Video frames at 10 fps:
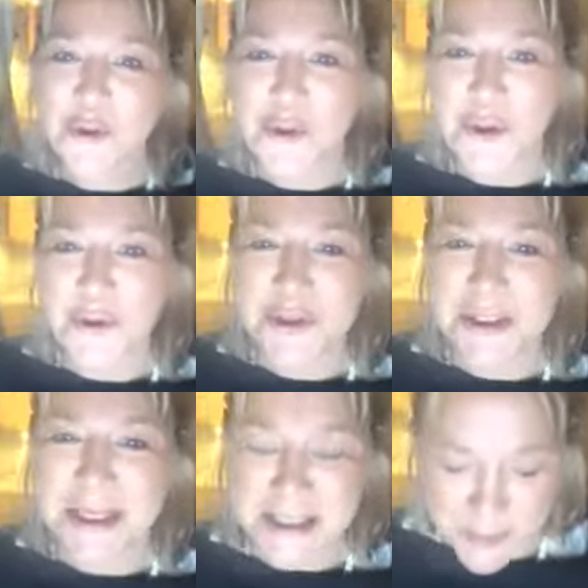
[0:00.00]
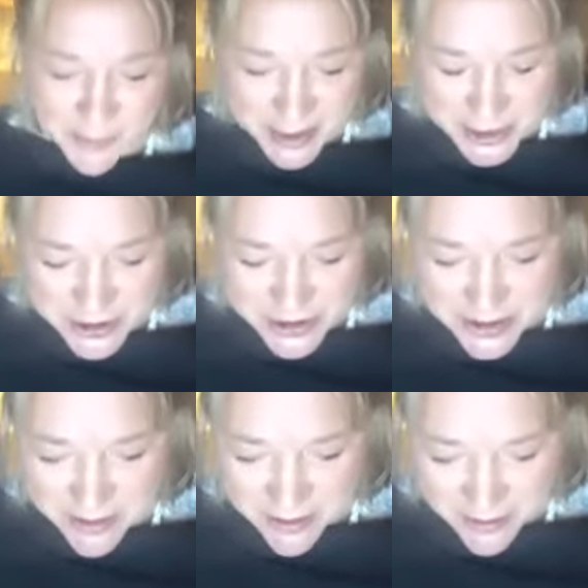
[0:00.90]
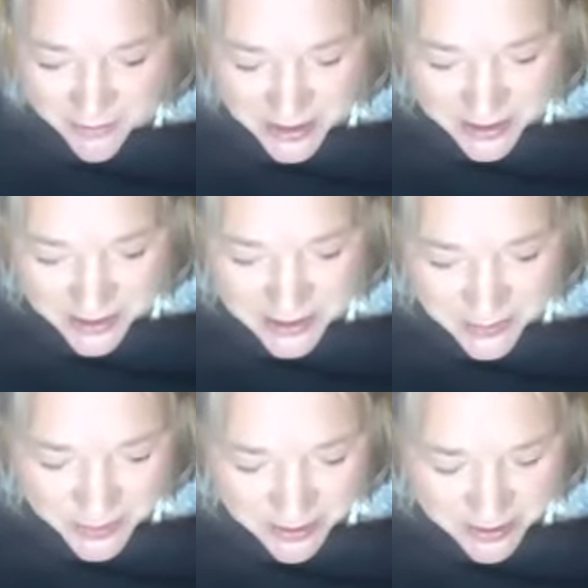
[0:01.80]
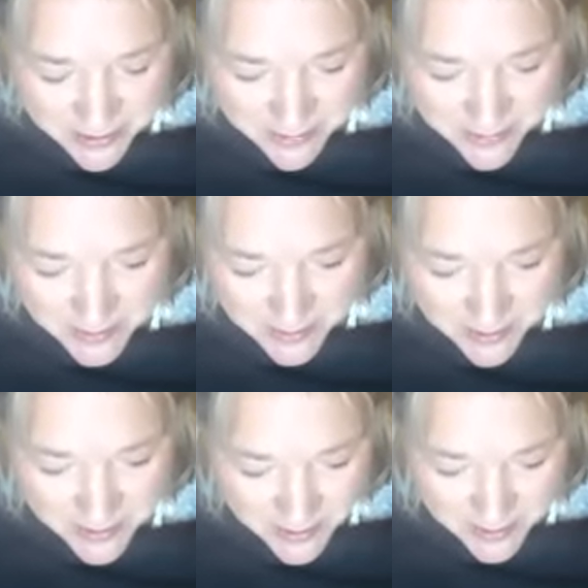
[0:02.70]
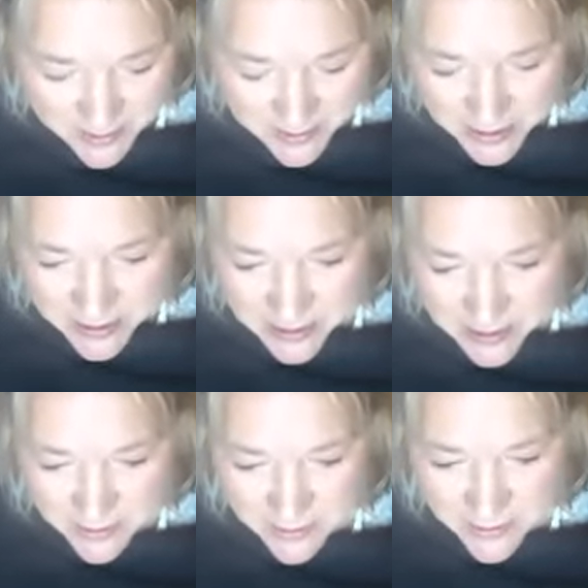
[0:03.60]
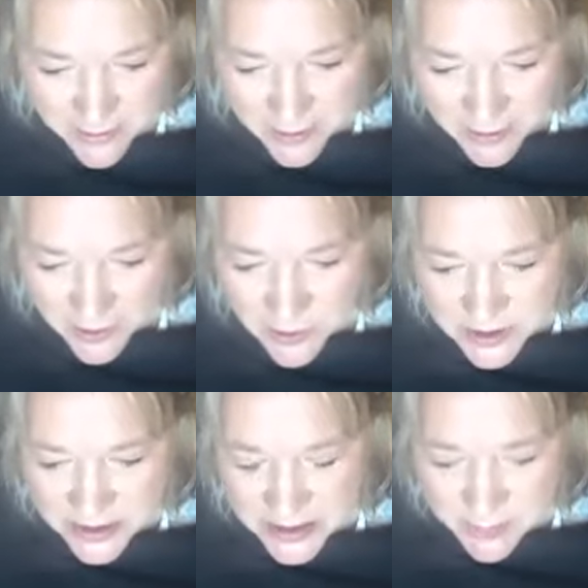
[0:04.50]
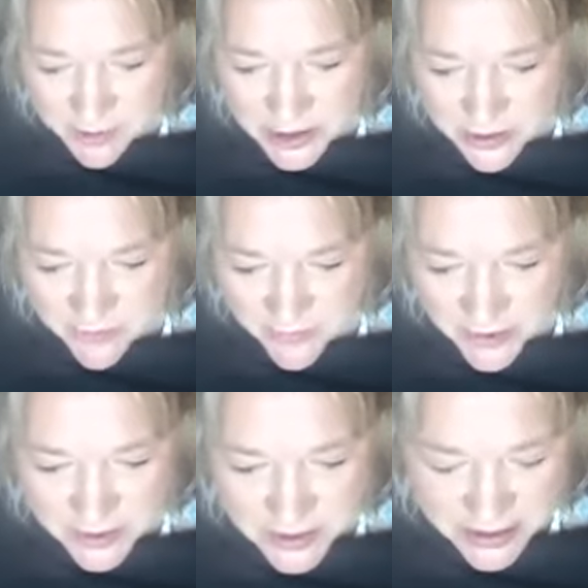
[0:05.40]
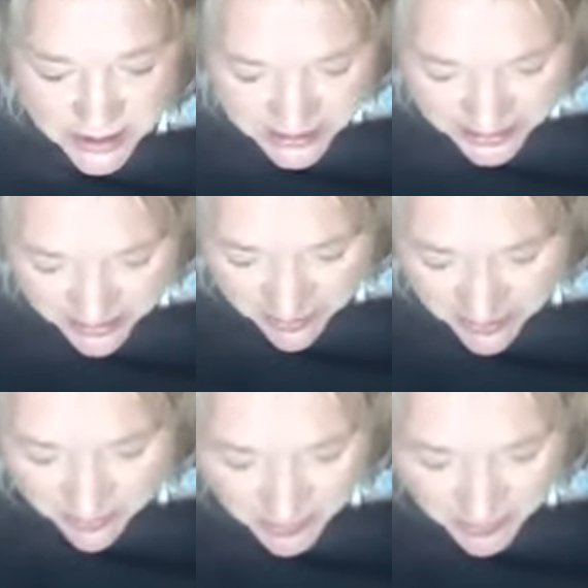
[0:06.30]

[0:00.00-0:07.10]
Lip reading: your goals and aspirations are. Thank you, Spirit. Thank you. Goals and aspirations for those that need to hear it the